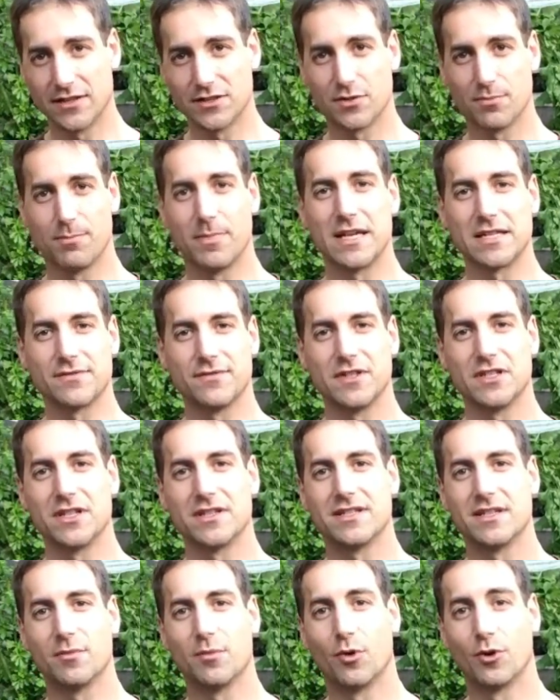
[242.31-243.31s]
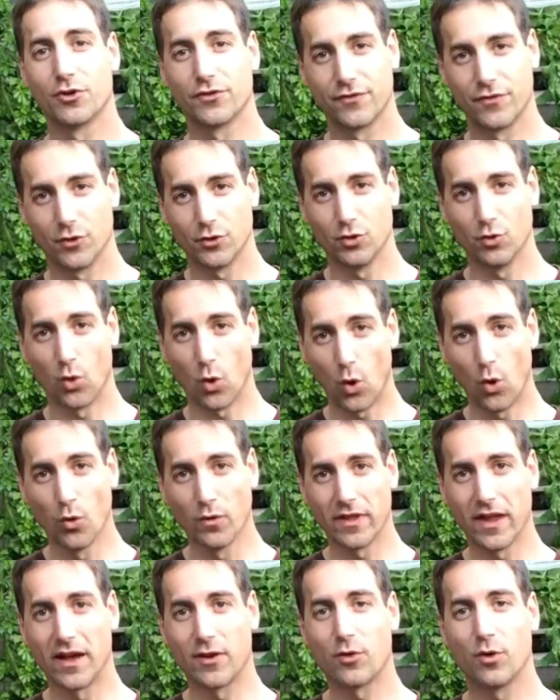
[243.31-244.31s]
and the best vegetables for your
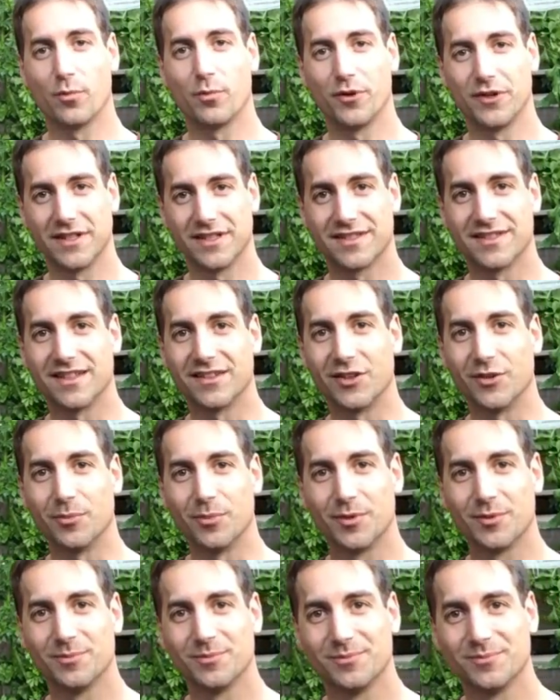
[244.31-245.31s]
own aquaponics setup.